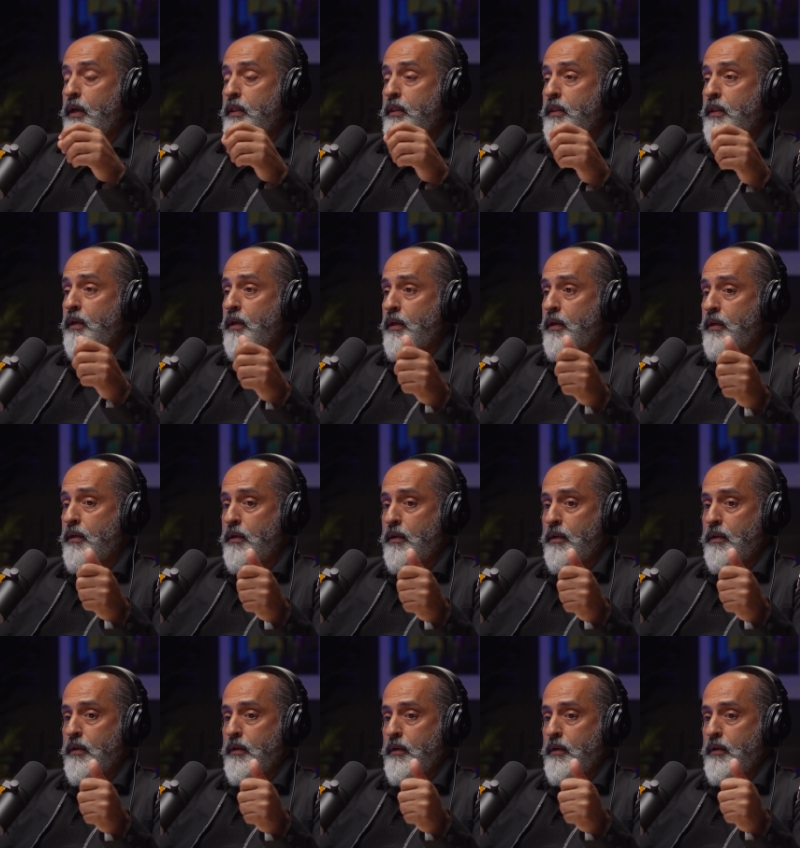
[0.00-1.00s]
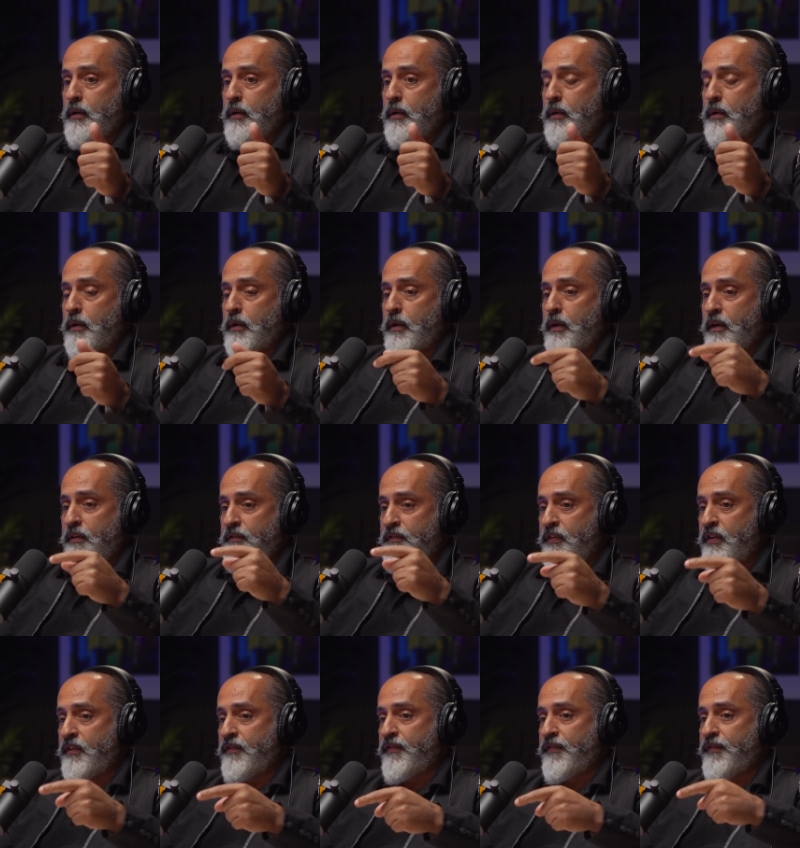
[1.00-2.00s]
and then
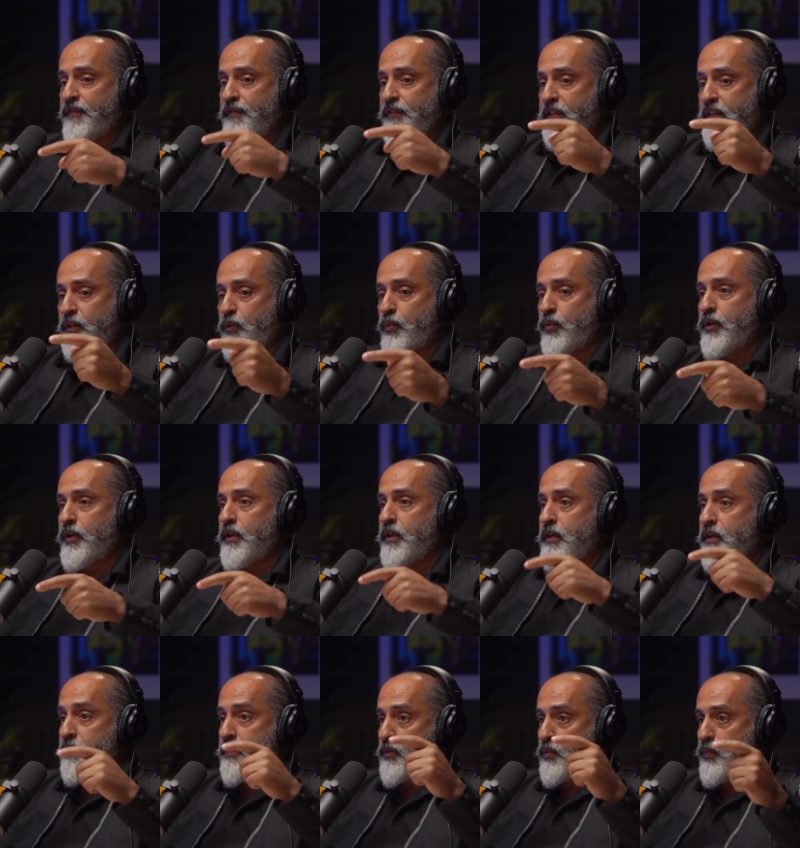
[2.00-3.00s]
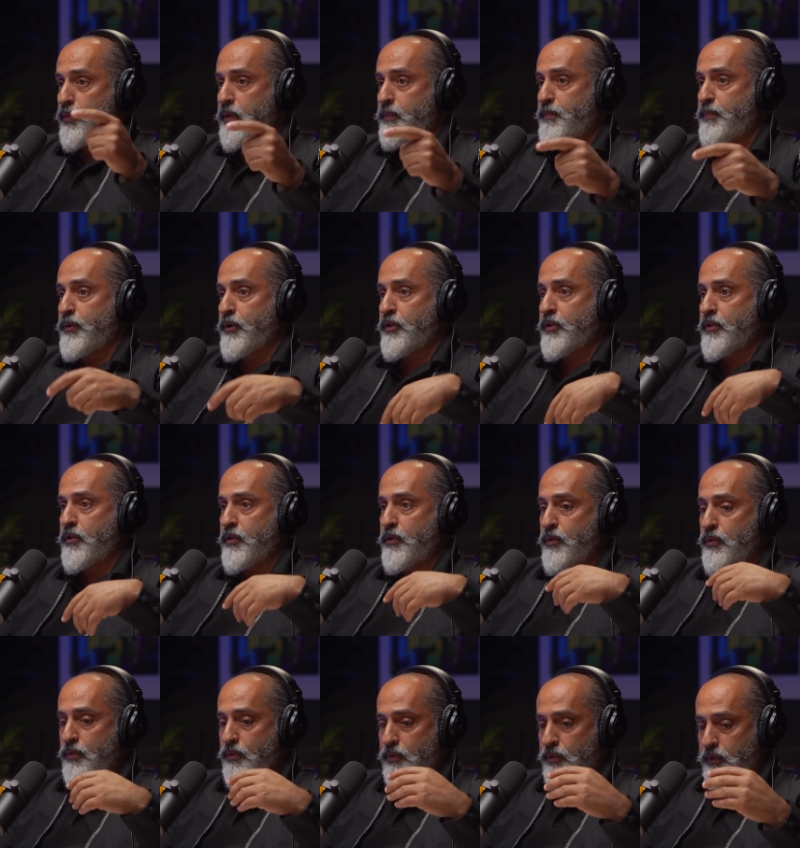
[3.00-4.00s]
every two years we put
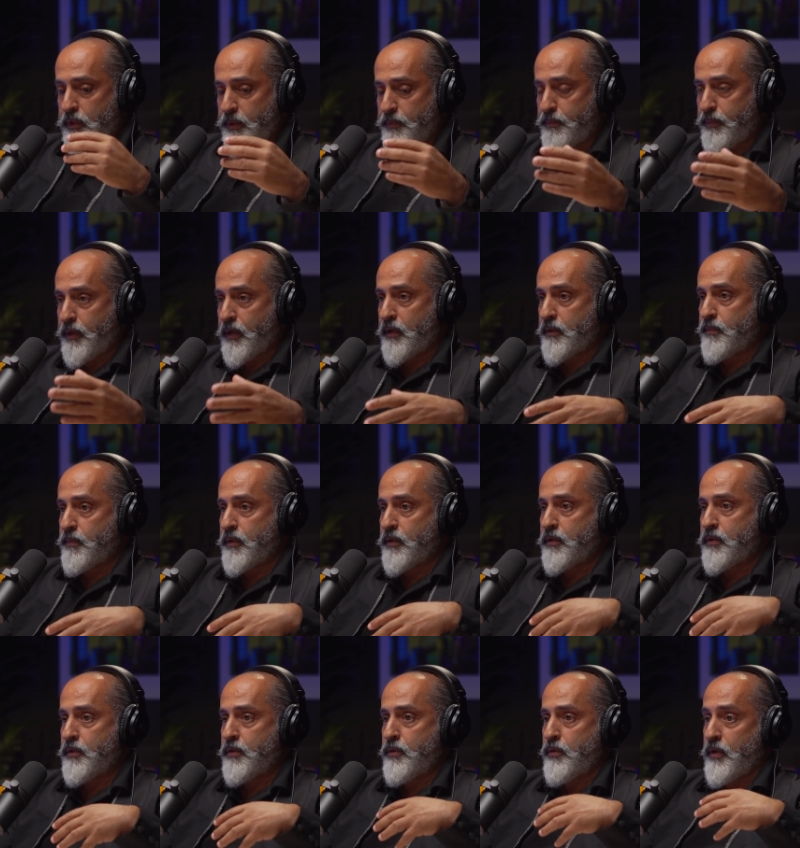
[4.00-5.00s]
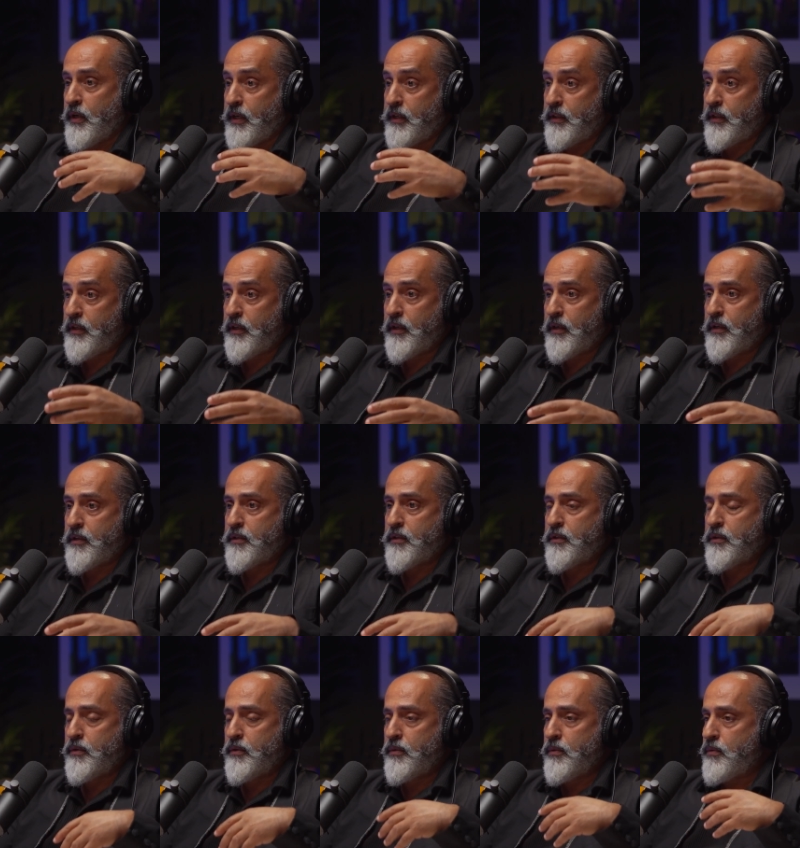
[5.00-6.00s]
new departments, new ideas,
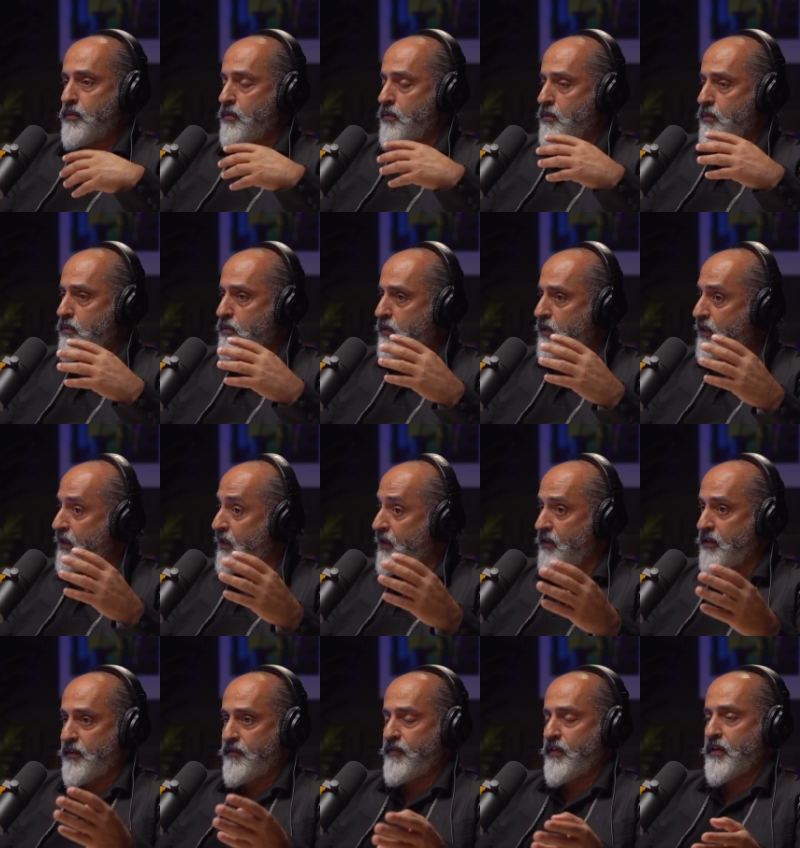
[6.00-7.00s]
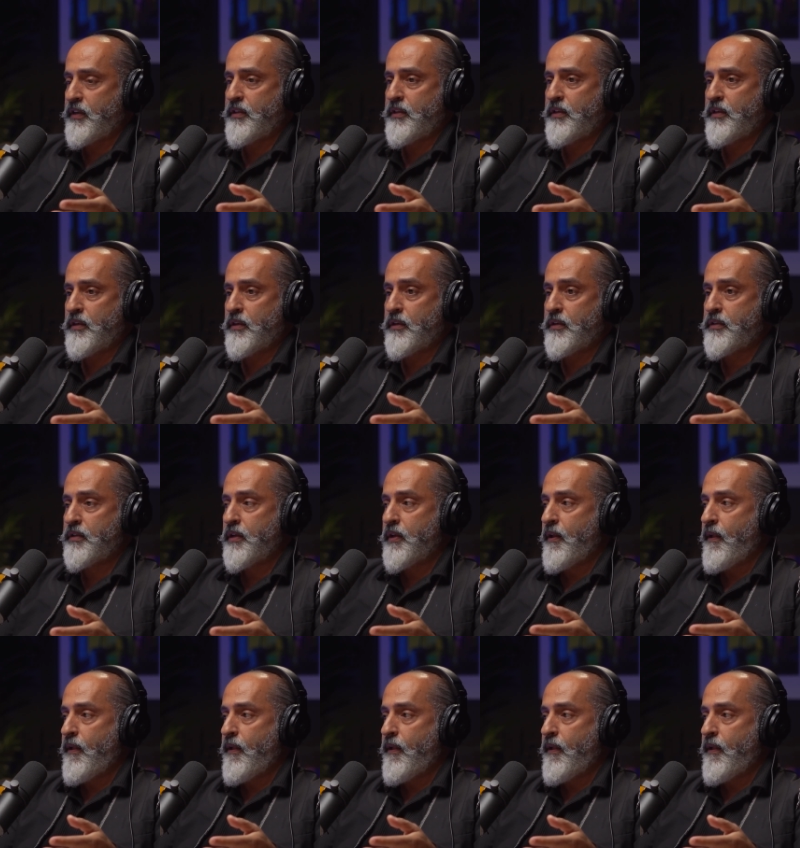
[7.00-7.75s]
new creative ideas.